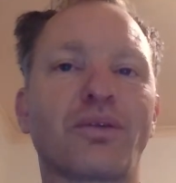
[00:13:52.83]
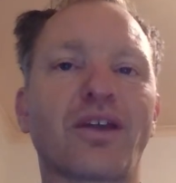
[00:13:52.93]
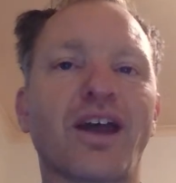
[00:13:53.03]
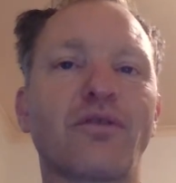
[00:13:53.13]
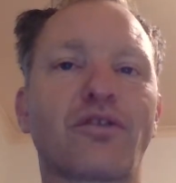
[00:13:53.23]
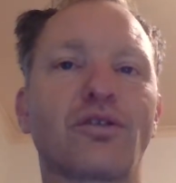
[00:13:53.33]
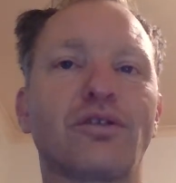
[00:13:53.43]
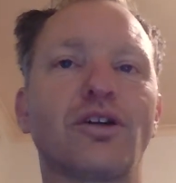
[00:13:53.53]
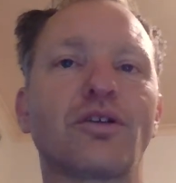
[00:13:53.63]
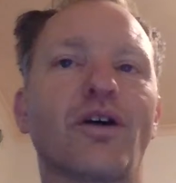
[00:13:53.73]
but they have sort of a
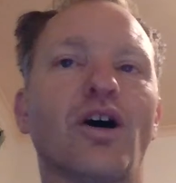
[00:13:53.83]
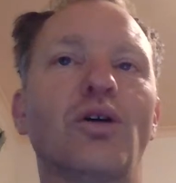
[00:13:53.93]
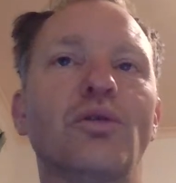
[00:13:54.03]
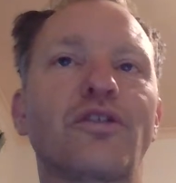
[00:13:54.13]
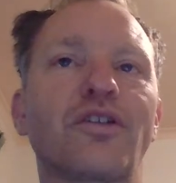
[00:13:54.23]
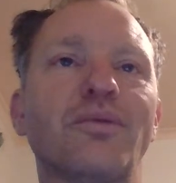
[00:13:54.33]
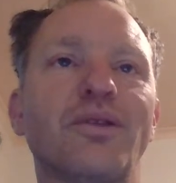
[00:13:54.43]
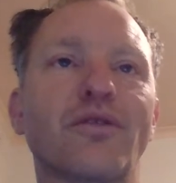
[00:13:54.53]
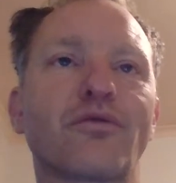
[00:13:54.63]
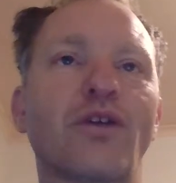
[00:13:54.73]
lot of holes in them
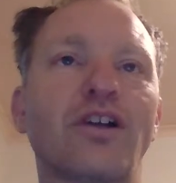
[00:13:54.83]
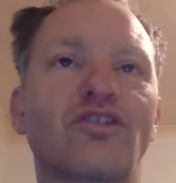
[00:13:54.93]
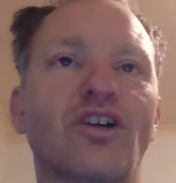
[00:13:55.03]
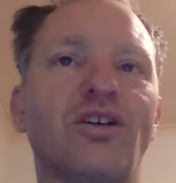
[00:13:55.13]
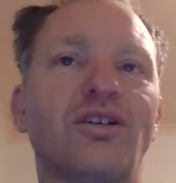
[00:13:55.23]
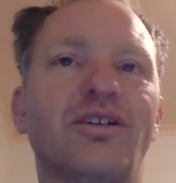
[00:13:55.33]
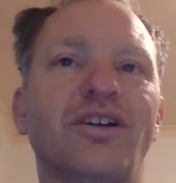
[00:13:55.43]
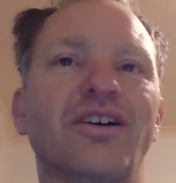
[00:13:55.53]
and they're fragile.